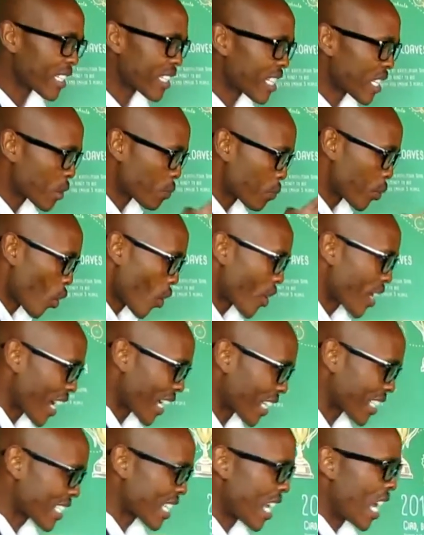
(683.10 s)
these
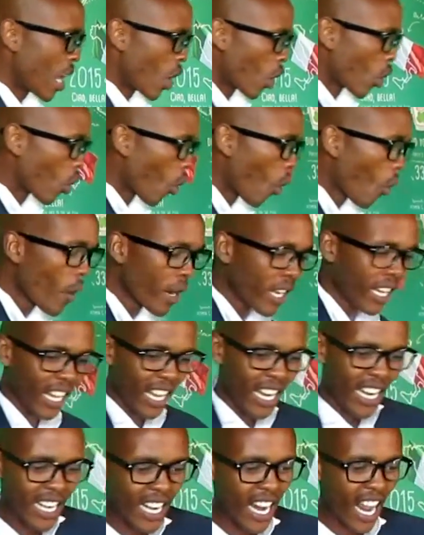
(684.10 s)
products, going
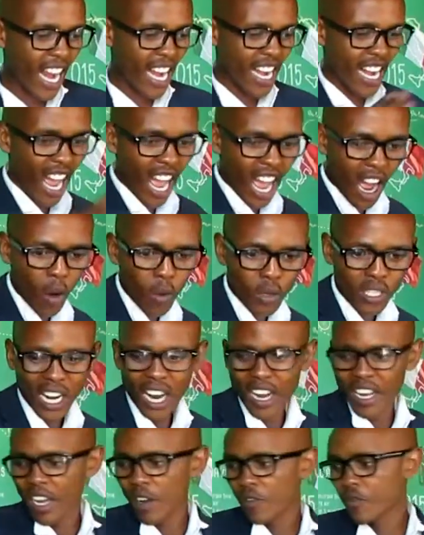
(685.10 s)
in and out. I
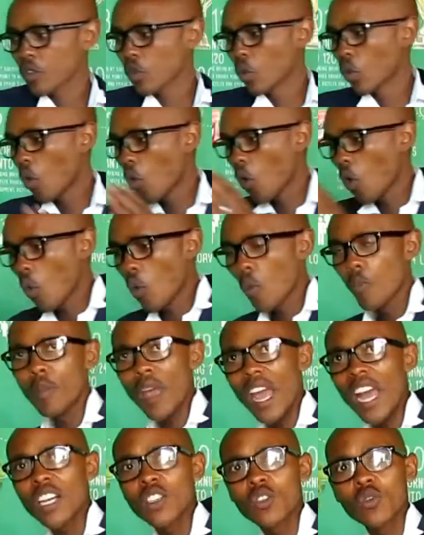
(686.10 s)
have to go
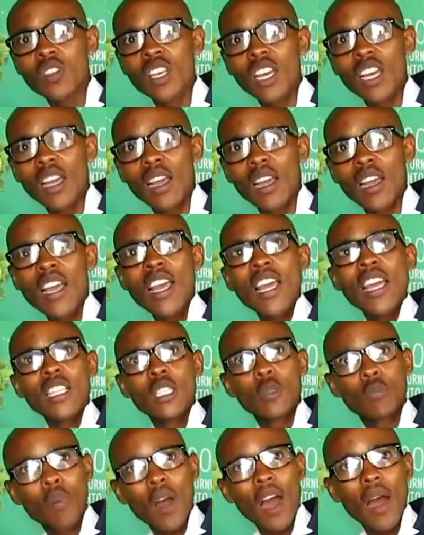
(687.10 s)
back to the
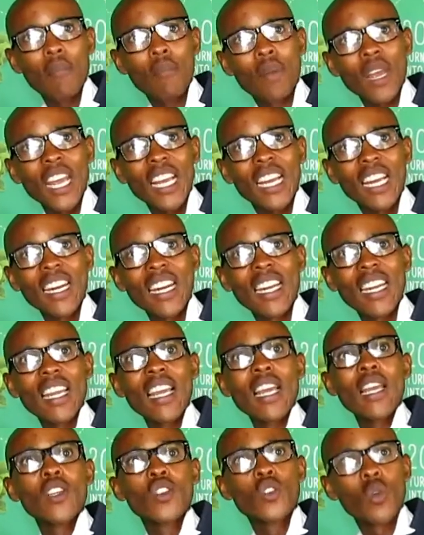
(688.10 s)
Spa Bakery
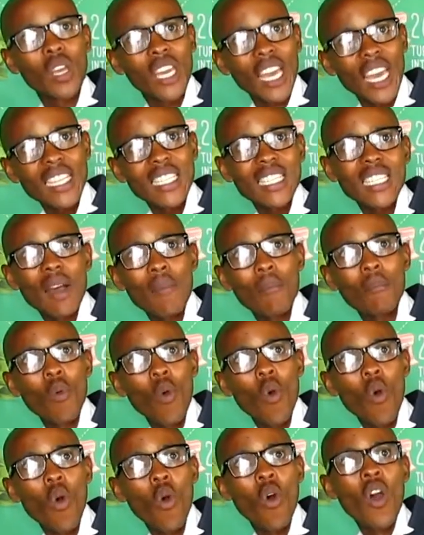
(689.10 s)
to get some
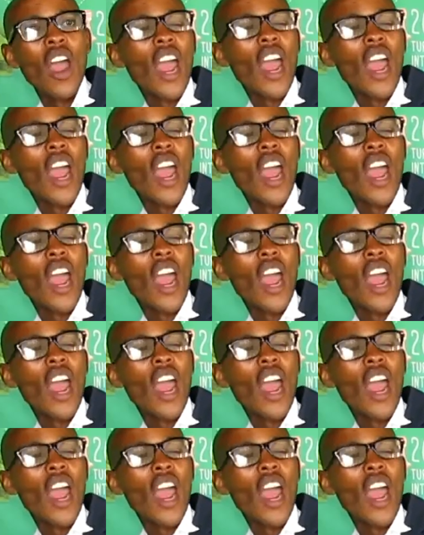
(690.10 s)
more,